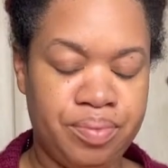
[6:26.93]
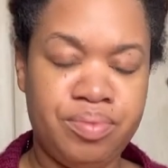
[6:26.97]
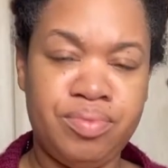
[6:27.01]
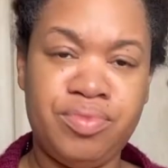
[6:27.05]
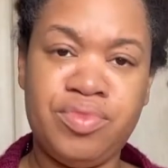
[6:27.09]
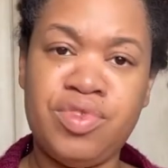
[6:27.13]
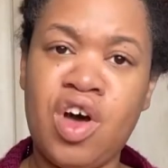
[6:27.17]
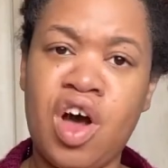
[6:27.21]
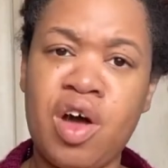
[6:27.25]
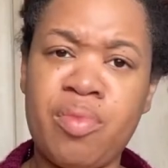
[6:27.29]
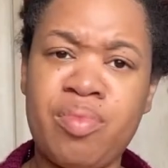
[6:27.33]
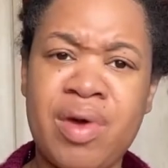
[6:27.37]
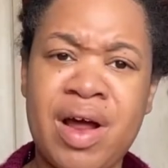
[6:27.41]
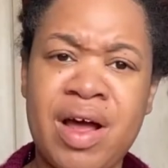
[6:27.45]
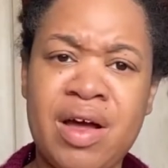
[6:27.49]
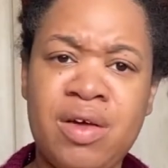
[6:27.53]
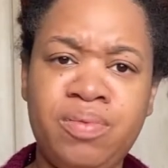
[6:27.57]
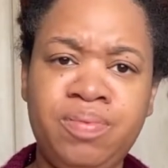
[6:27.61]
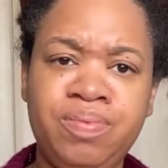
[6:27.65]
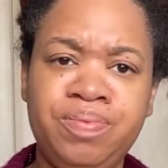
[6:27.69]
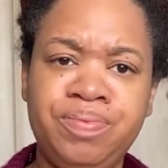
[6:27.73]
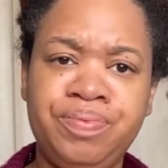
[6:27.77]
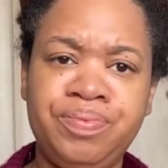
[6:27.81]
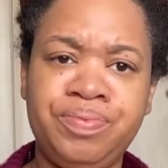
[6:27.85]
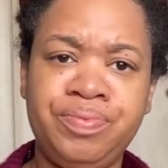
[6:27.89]
dark brown
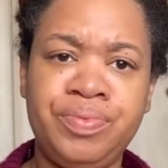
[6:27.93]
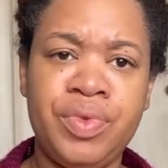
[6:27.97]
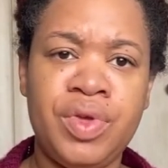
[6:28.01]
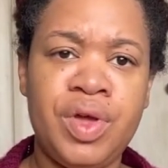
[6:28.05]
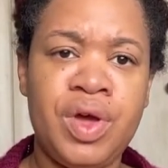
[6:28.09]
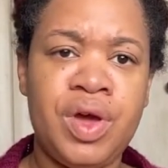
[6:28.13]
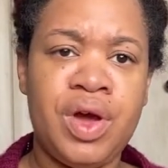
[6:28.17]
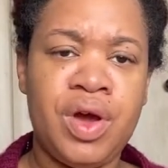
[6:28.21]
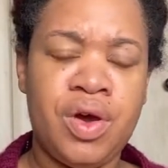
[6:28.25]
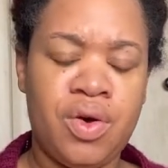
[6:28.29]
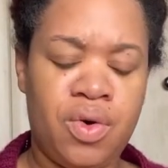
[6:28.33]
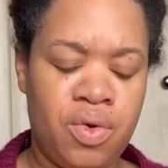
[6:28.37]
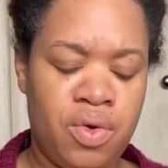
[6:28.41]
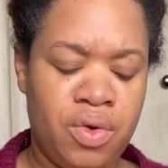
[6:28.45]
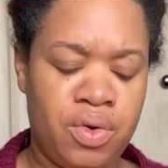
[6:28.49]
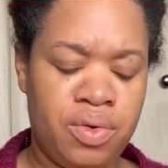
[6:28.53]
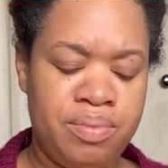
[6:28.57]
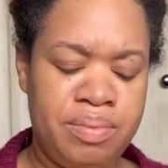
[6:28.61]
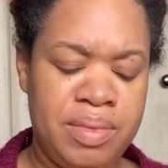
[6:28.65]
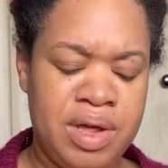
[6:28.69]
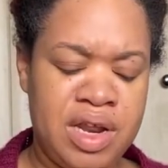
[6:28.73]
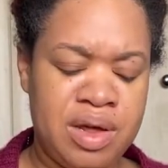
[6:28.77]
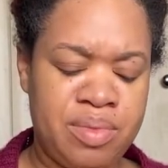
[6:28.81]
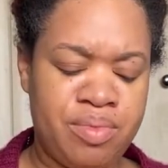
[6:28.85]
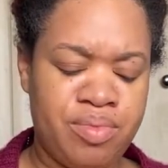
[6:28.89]
or
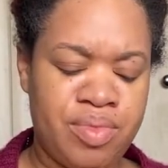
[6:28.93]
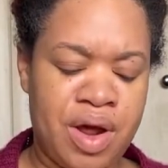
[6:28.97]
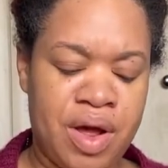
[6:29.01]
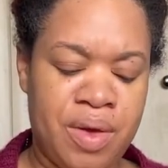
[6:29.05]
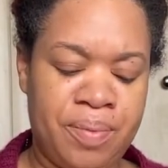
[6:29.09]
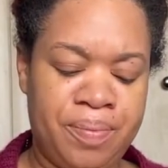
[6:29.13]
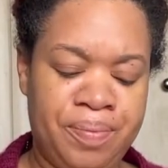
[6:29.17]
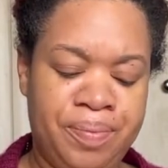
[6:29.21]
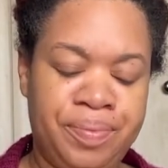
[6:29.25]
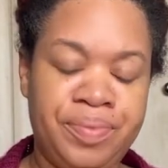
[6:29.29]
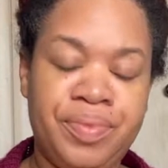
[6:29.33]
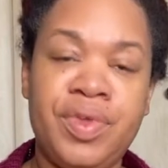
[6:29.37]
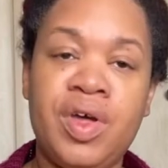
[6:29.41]
medium brown.